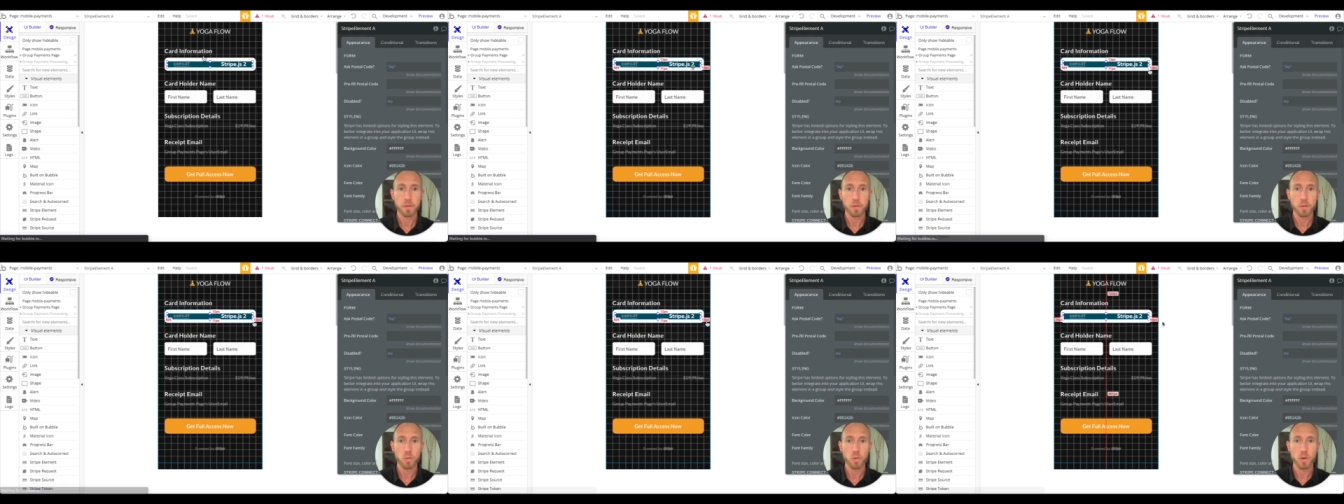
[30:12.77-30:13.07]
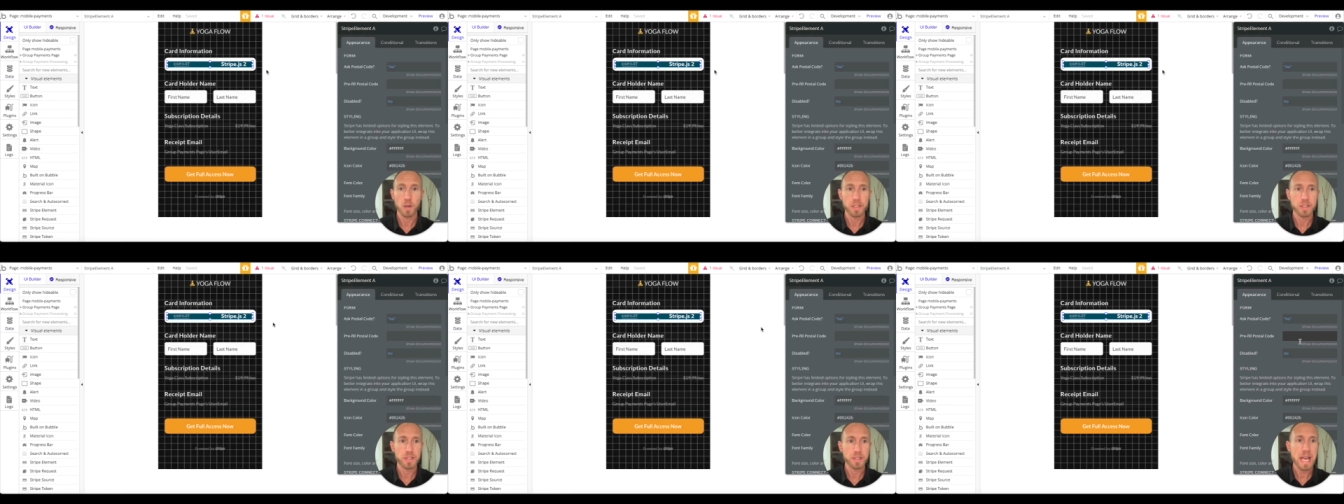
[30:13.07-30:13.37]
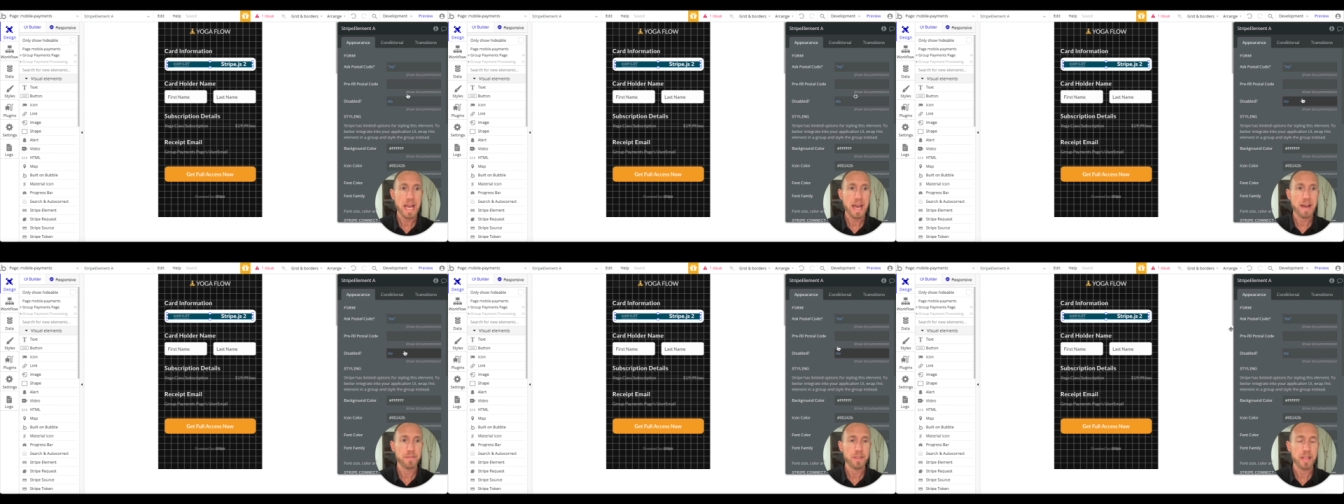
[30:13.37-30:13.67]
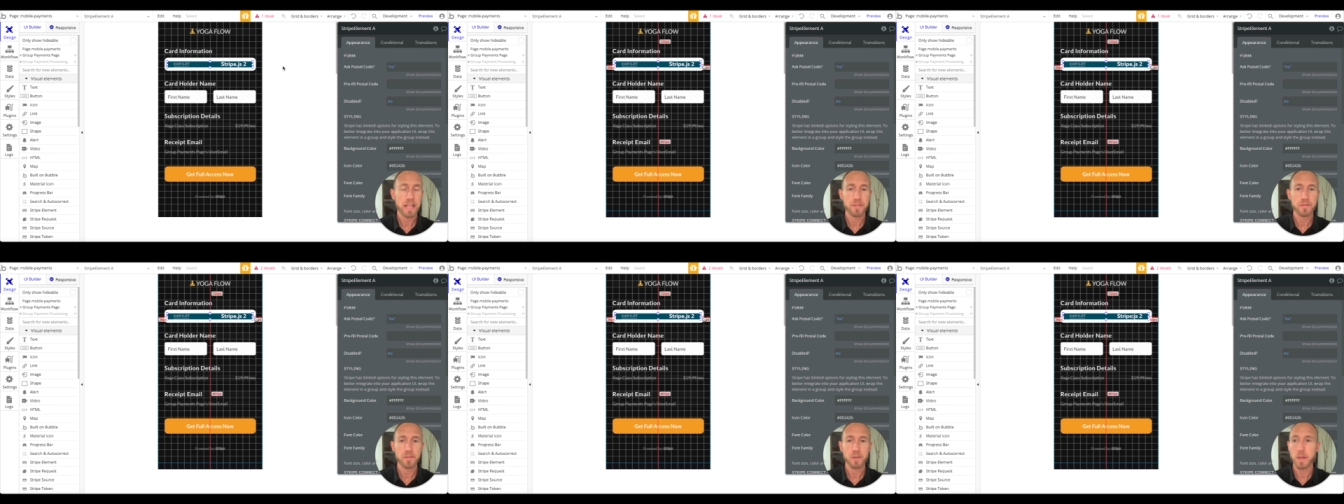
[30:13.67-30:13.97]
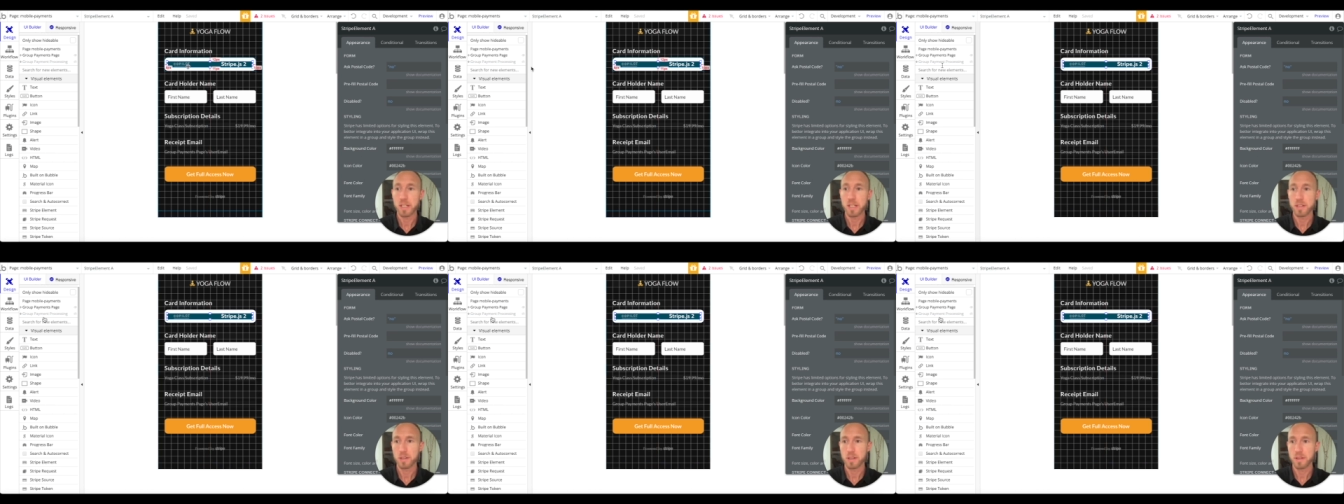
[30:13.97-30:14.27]
want to just have that
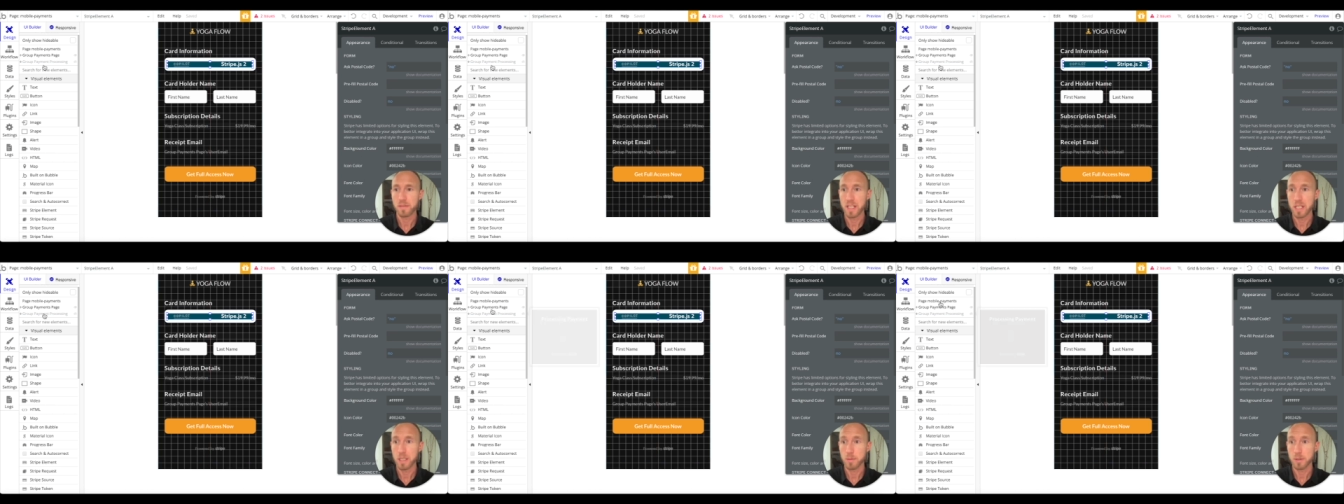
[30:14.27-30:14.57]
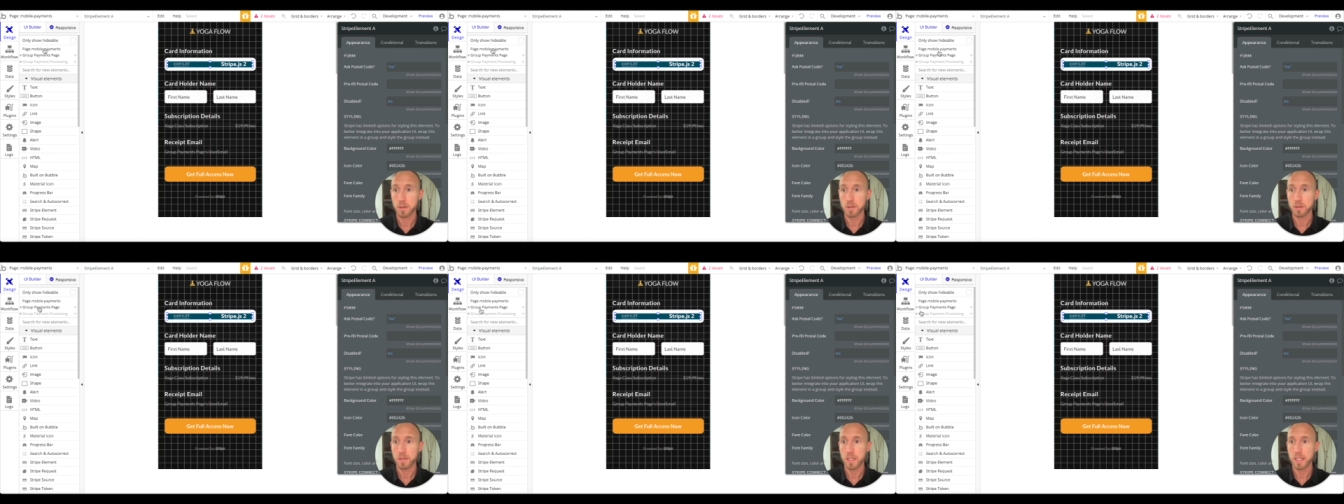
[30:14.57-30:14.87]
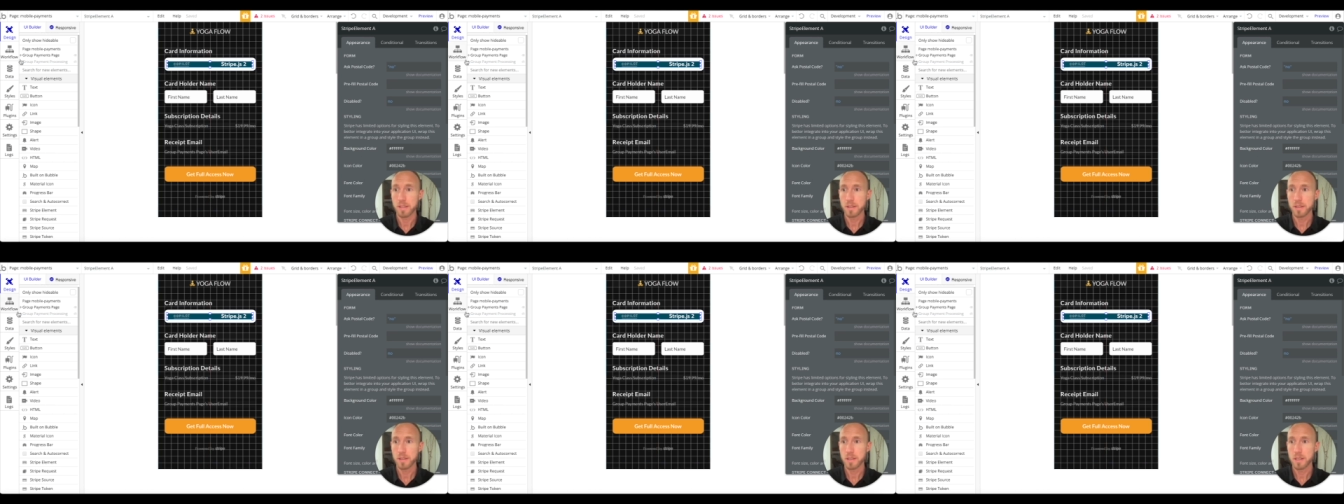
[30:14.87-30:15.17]
information available to us.